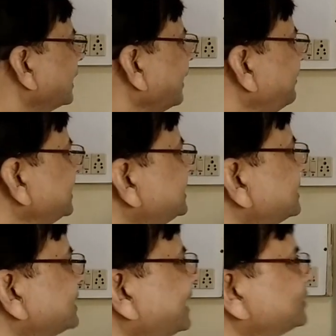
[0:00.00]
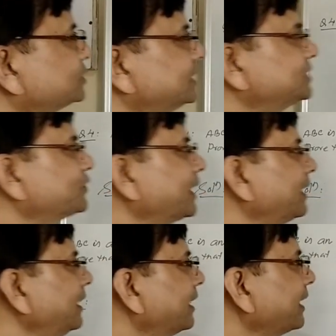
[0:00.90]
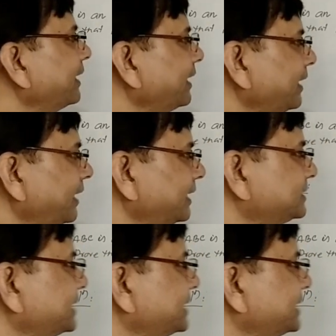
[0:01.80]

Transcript: ABC is an isosceles triangle, right angle at